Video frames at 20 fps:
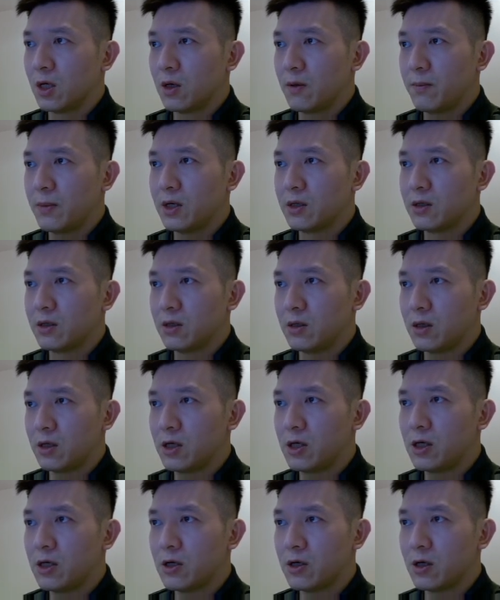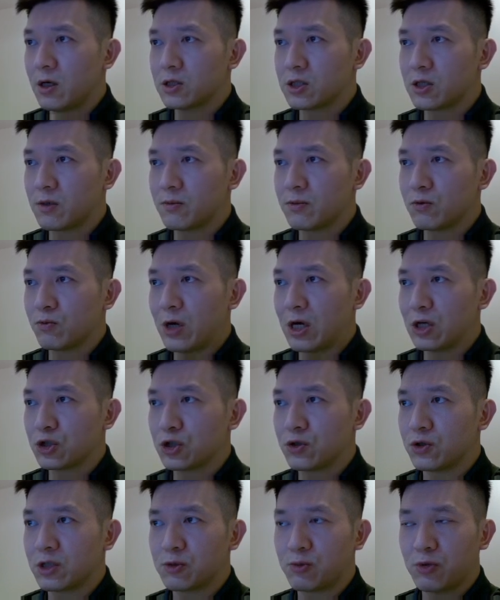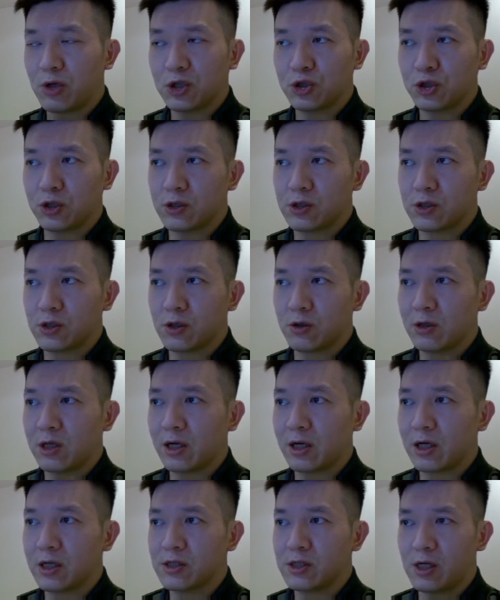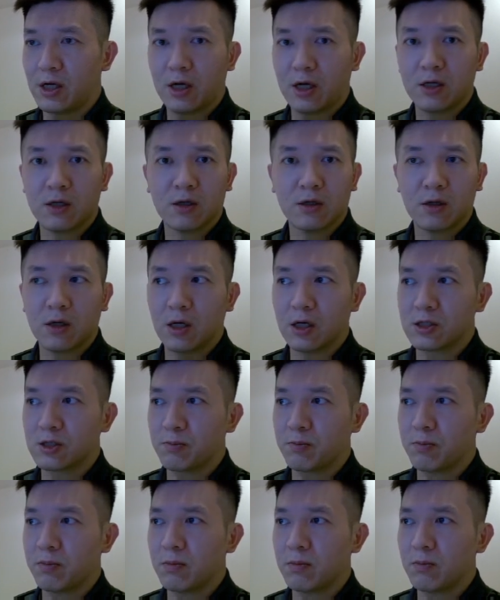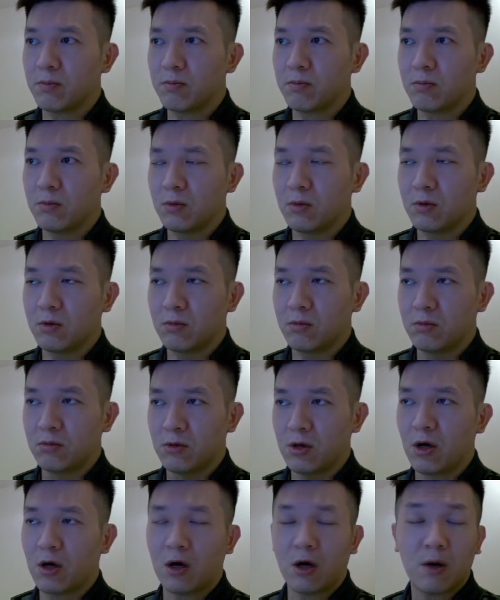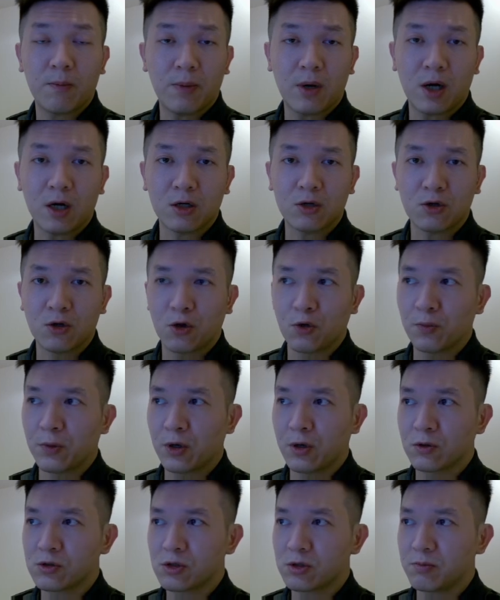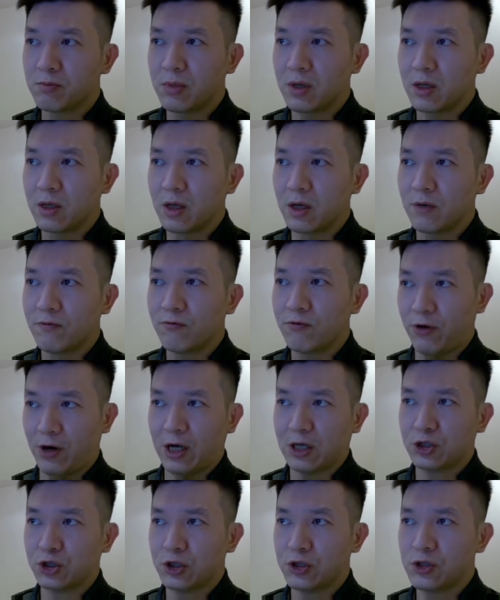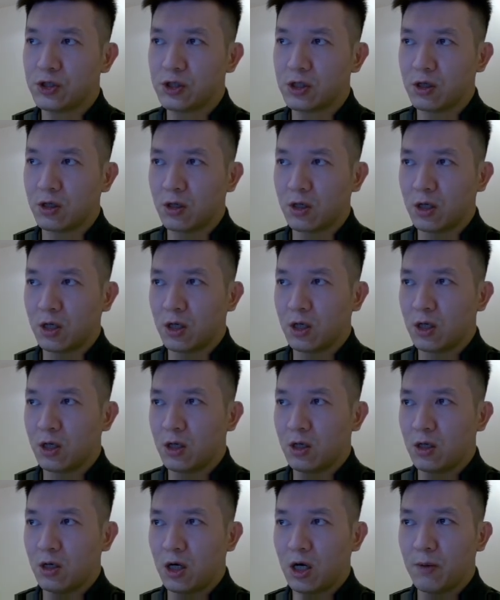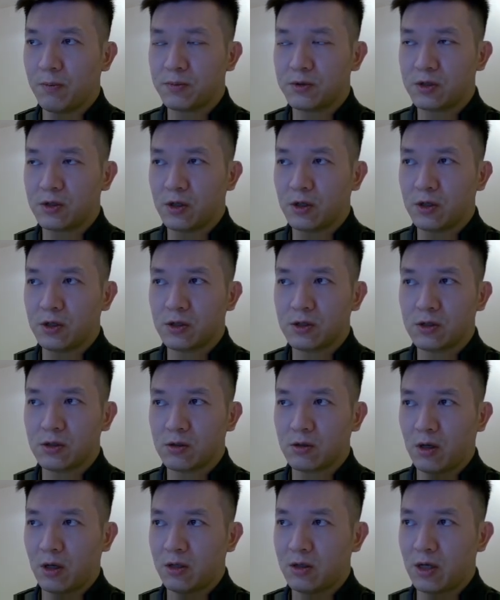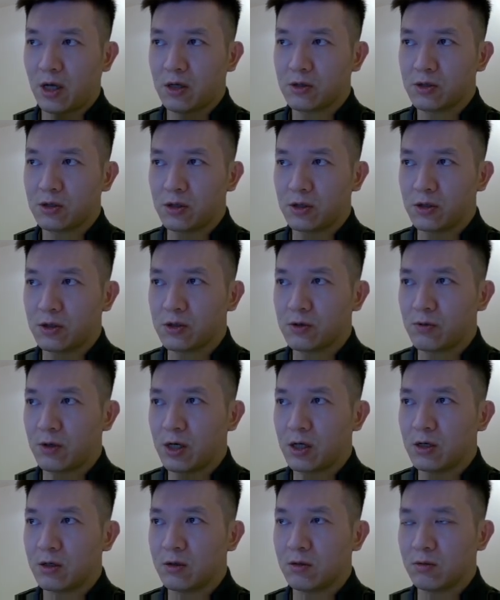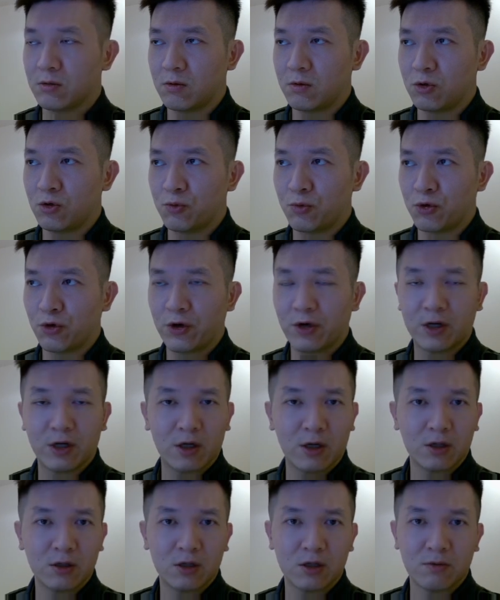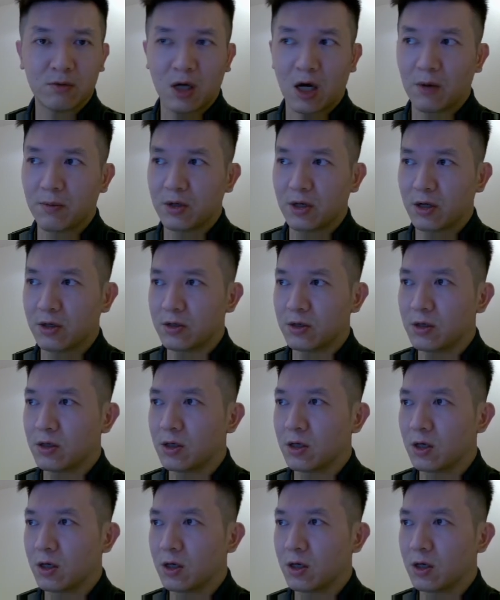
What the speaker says: But here are some rational expressions. So like I said, there are polynomials, but in fractions, upstairs and downstairs, right? Numerator and denominator.